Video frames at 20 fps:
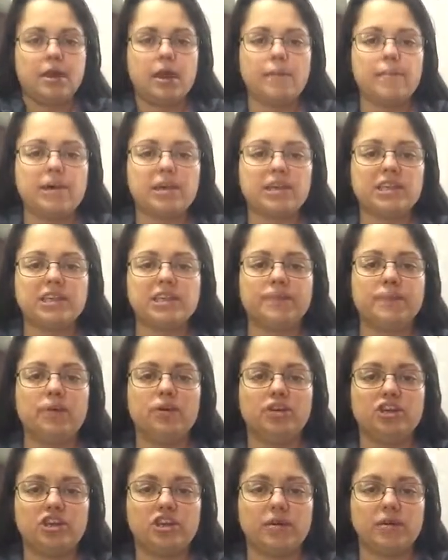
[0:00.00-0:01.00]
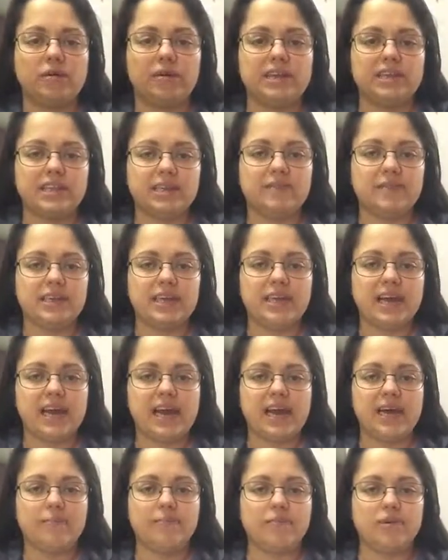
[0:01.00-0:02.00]
I must apologise if the
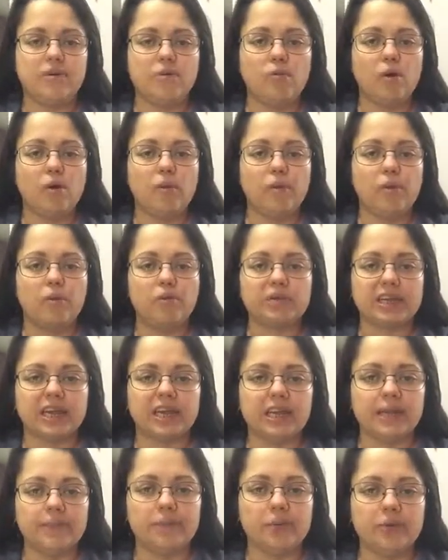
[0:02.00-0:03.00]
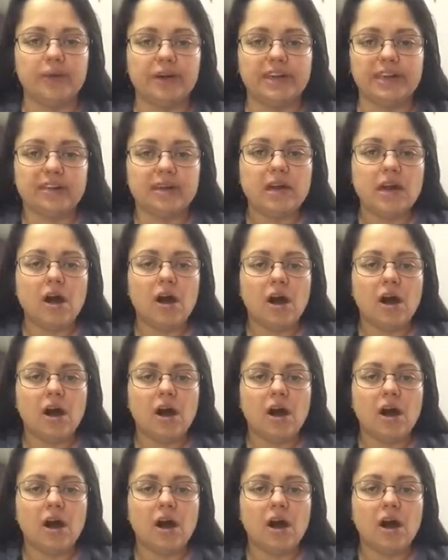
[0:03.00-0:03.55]
camera wobbles at any point.